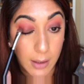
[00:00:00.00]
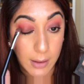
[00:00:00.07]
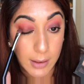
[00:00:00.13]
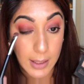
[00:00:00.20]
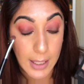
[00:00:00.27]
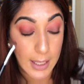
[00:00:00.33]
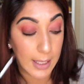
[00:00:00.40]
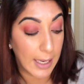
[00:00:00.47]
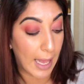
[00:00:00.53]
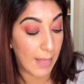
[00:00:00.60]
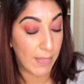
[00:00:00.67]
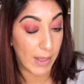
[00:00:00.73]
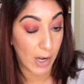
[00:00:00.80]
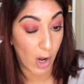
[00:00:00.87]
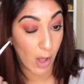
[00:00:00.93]
lid,
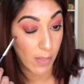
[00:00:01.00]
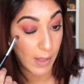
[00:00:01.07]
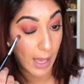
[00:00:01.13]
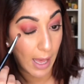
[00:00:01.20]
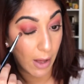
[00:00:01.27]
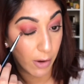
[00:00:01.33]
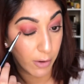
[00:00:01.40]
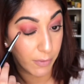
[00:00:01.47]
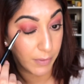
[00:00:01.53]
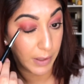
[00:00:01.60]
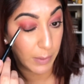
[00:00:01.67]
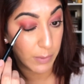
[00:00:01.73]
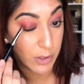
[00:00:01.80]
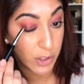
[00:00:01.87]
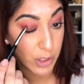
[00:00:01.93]
and then on the outer
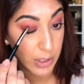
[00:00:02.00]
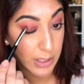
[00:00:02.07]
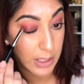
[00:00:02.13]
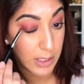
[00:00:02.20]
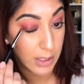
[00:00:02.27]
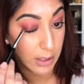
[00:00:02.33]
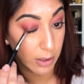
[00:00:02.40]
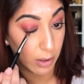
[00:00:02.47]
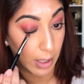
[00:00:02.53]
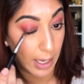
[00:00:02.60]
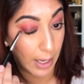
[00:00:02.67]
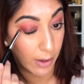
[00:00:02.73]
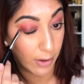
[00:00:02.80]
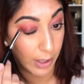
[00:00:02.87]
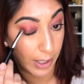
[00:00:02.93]
V, which is this little
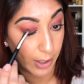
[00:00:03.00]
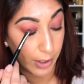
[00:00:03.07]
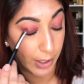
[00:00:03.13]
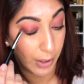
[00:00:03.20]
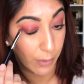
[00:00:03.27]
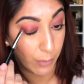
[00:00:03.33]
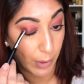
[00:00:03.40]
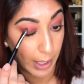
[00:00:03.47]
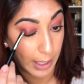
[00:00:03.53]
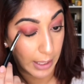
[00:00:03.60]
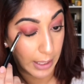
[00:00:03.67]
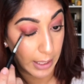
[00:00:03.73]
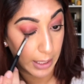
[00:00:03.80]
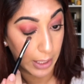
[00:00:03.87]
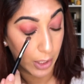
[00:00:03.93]
outer area right
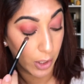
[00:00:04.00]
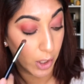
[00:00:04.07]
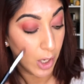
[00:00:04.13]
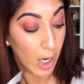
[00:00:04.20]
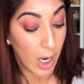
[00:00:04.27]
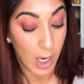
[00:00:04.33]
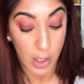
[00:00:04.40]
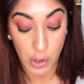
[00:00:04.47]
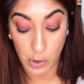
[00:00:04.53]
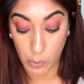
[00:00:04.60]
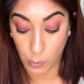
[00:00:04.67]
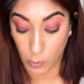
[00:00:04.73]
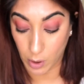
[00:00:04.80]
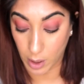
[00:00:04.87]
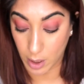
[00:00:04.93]
here, you
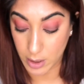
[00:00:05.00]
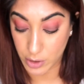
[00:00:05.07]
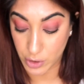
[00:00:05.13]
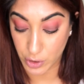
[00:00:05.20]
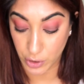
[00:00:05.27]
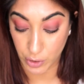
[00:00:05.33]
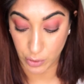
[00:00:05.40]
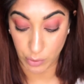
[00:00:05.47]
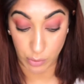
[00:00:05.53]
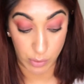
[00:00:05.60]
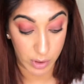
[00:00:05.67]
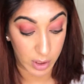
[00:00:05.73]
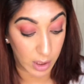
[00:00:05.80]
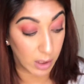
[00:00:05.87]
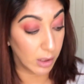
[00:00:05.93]
want to
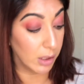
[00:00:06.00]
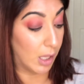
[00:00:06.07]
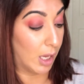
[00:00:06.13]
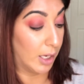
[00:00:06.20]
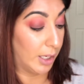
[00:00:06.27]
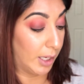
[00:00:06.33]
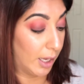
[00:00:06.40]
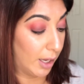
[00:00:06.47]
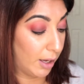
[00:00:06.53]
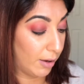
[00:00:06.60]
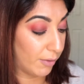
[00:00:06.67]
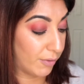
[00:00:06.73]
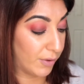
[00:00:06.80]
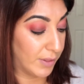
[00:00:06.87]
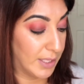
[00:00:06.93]
use Claudia
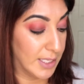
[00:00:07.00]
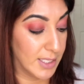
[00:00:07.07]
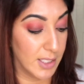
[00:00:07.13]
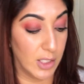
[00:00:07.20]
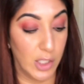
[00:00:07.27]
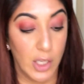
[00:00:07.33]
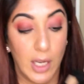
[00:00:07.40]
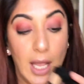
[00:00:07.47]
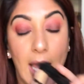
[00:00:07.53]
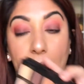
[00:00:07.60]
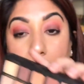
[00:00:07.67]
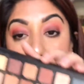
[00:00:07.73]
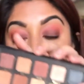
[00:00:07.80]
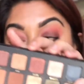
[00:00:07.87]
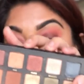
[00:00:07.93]
for this look,
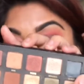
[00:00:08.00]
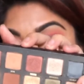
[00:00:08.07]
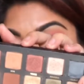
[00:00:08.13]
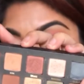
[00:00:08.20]
and